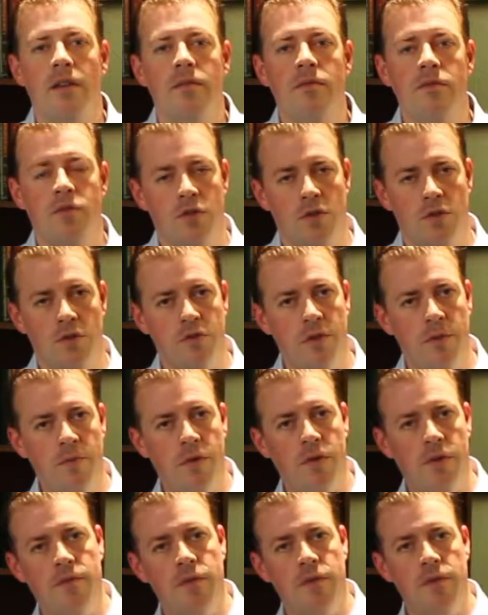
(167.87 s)
surgery,
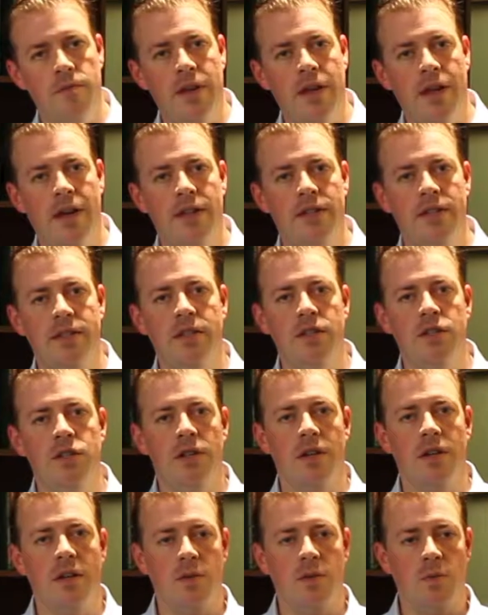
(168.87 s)
both from the
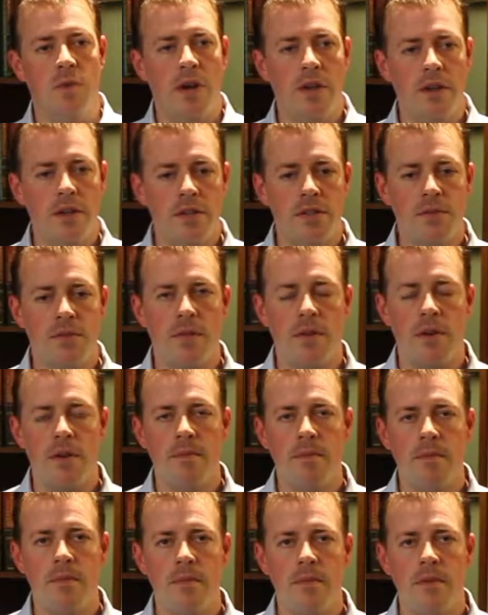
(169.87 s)
anesthesia as well as
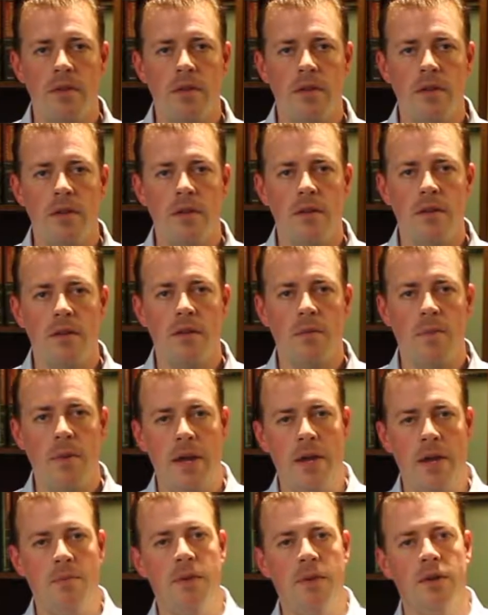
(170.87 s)
from the
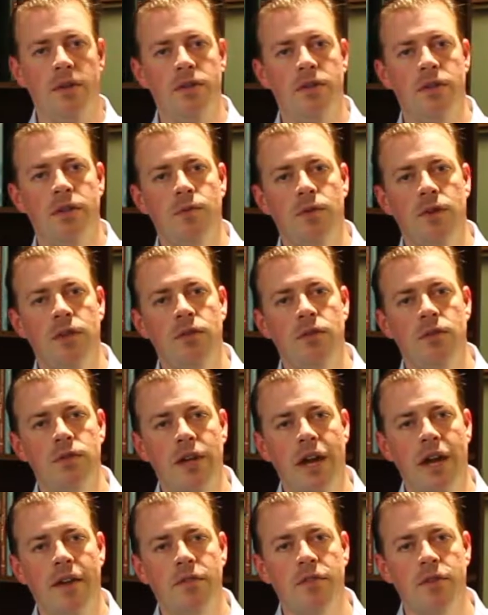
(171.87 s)
pain pills that we use
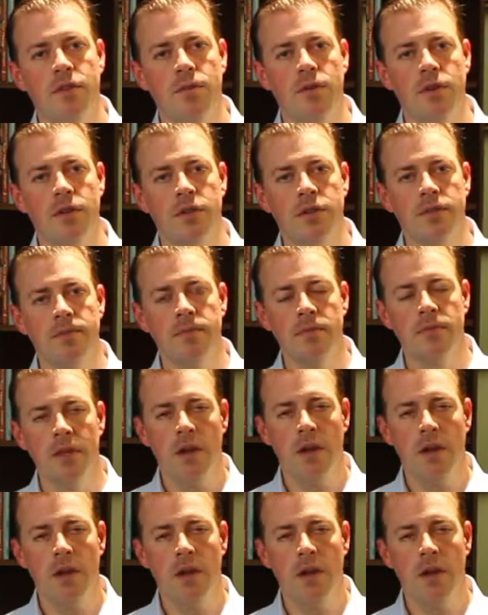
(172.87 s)
afterwards,